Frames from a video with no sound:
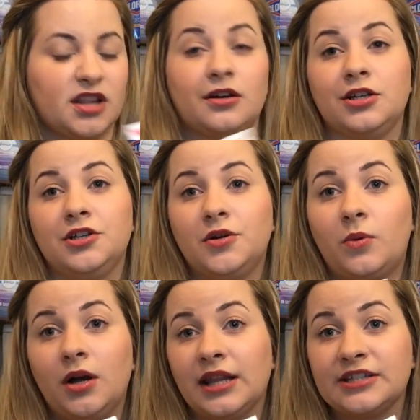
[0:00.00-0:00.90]
so I thought, you know
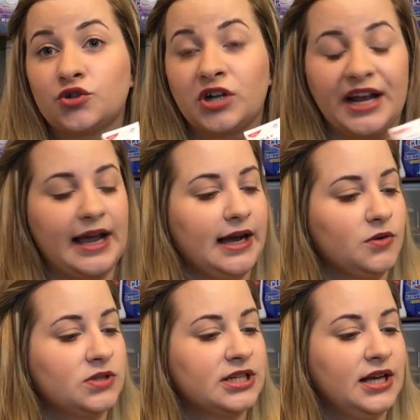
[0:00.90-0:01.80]
what, let's try it
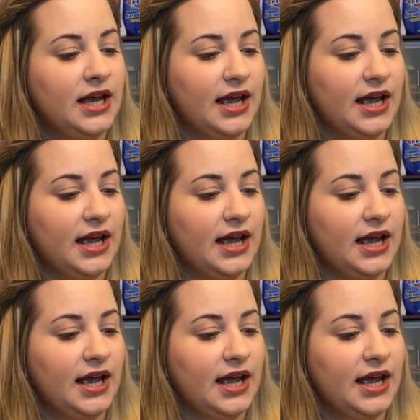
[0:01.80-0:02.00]
out.